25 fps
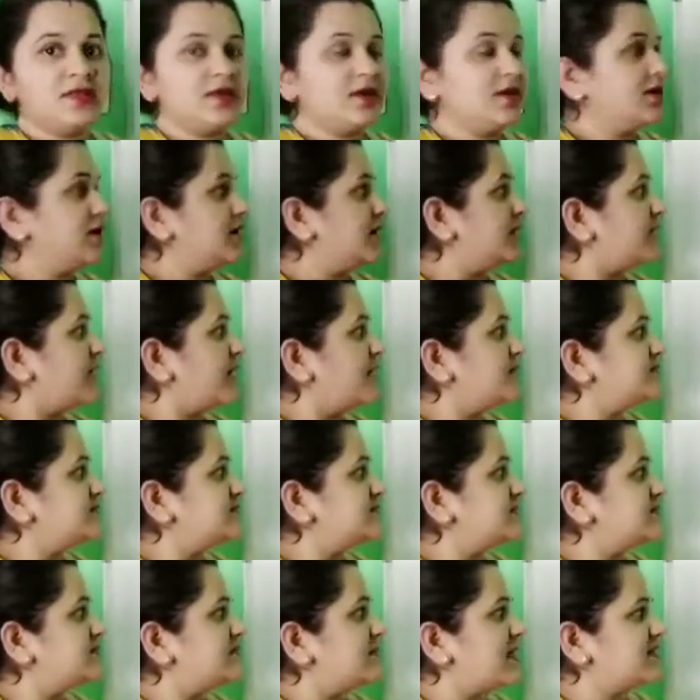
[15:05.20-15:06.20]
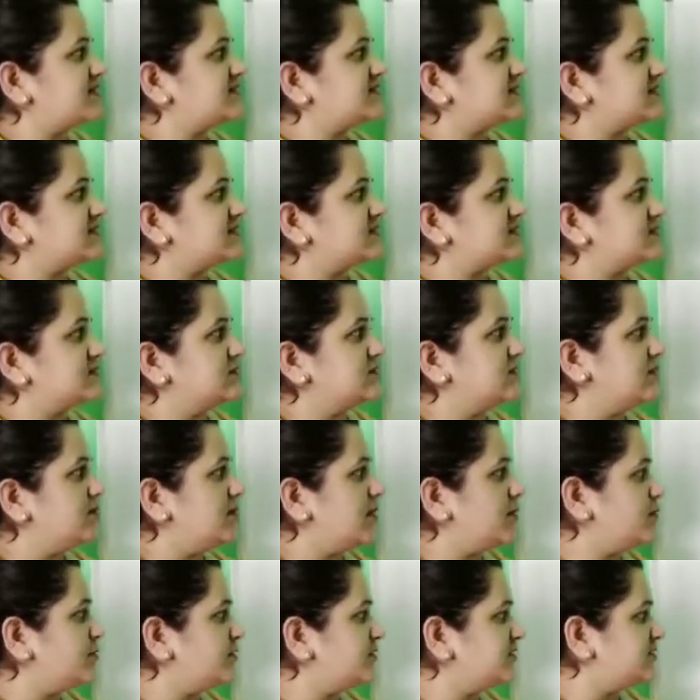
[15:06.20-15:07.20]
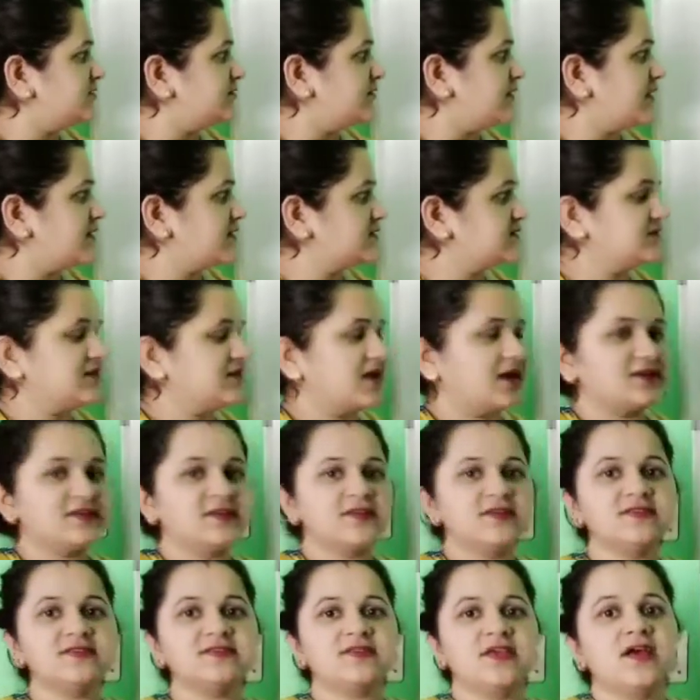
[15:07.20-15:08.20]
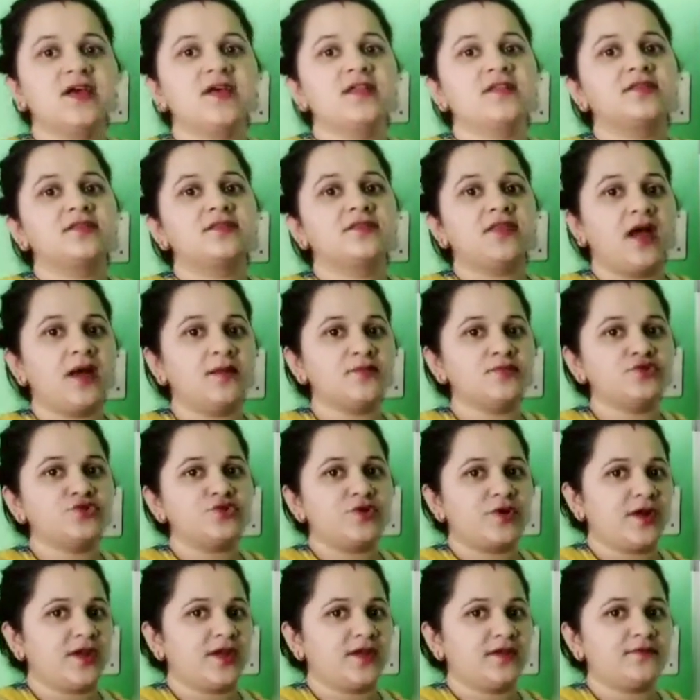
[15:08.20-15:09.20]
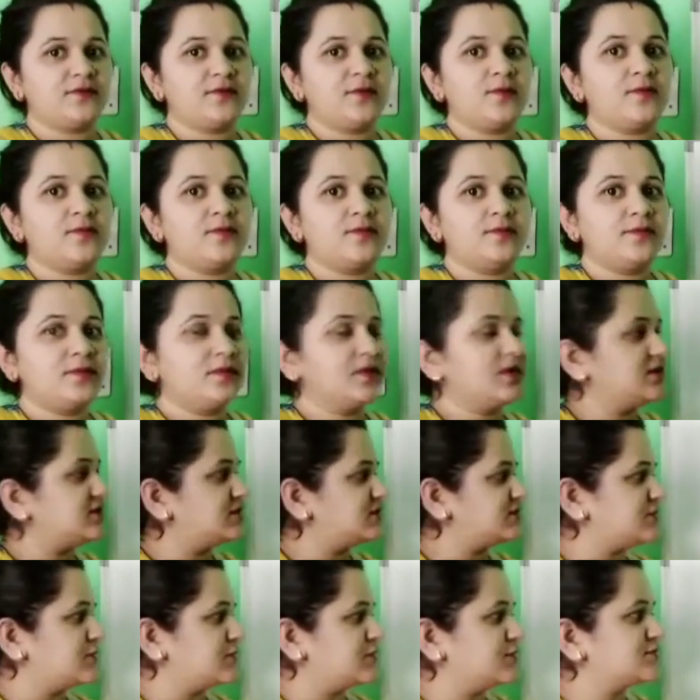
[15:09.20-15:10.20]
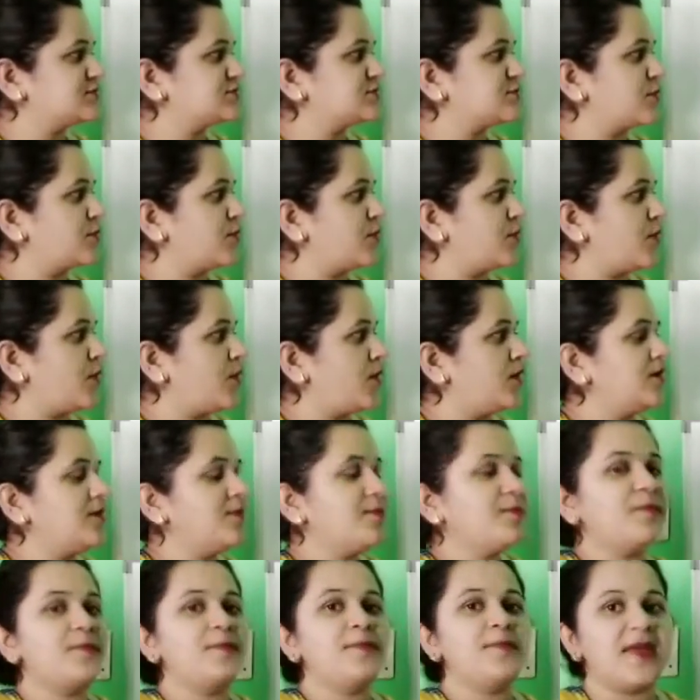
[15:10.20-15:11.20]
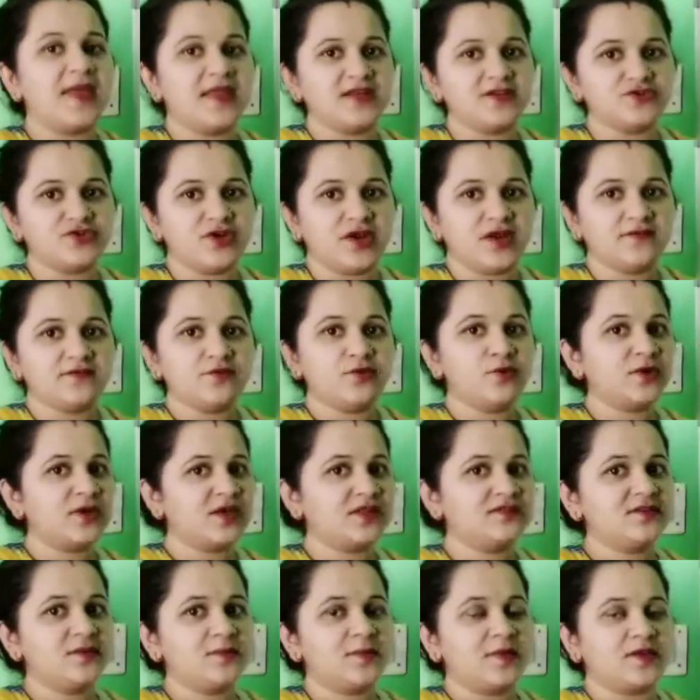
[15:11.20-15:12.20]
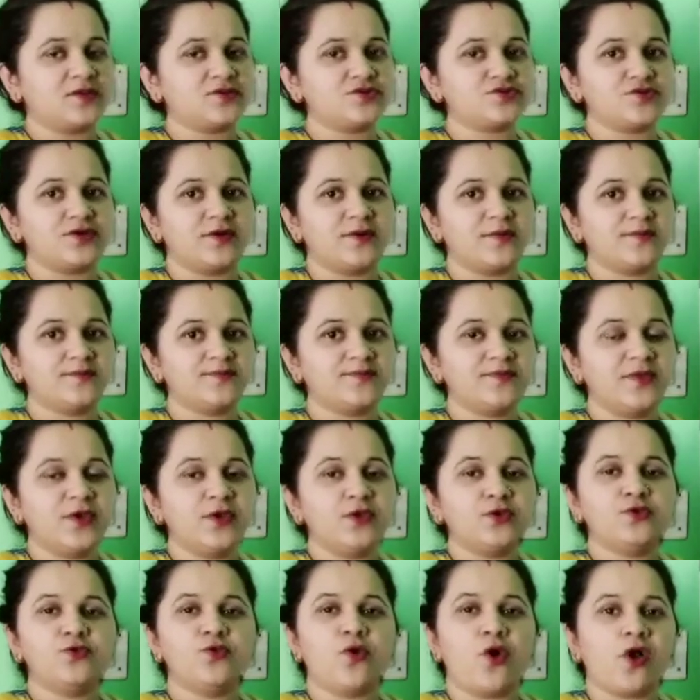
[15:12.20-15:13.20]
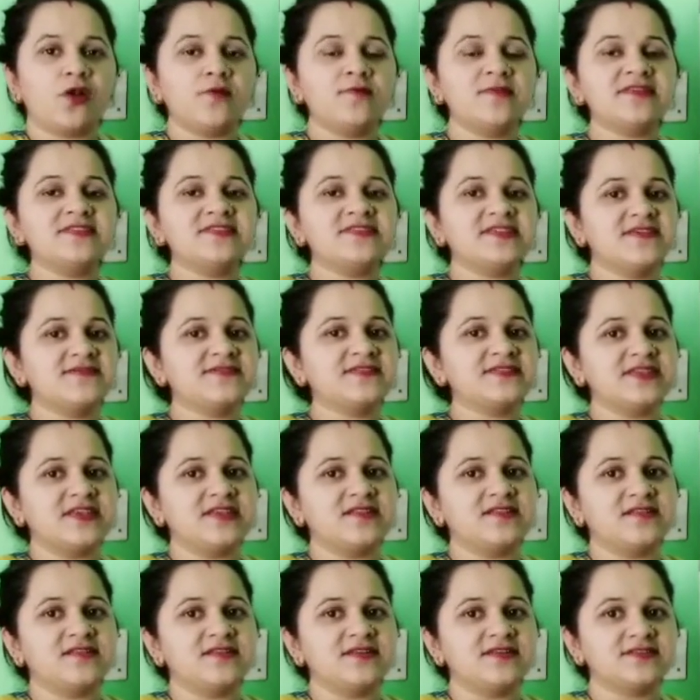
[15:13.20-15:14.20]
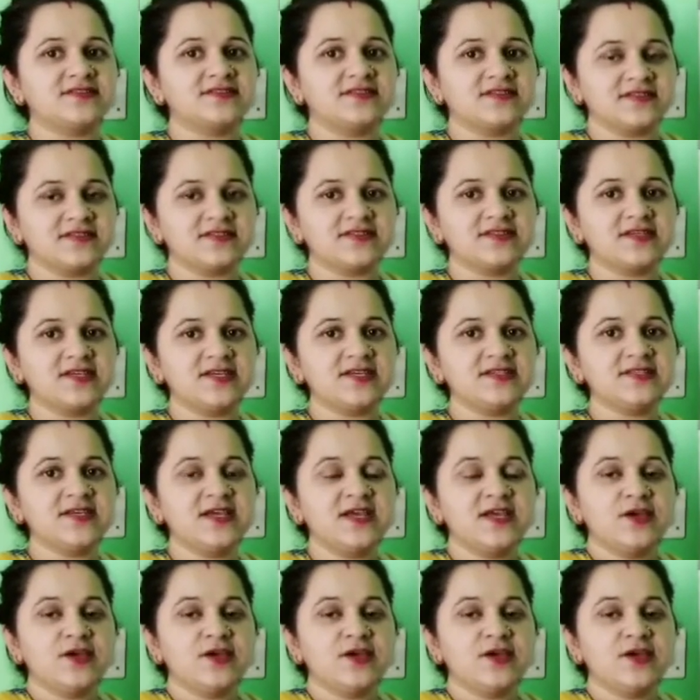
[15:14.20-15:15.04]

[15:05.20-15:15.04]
here comes the next external memory device, that is thumb drive. It is also called pen drive. Look at the picture. You all must have seen this, isn't it?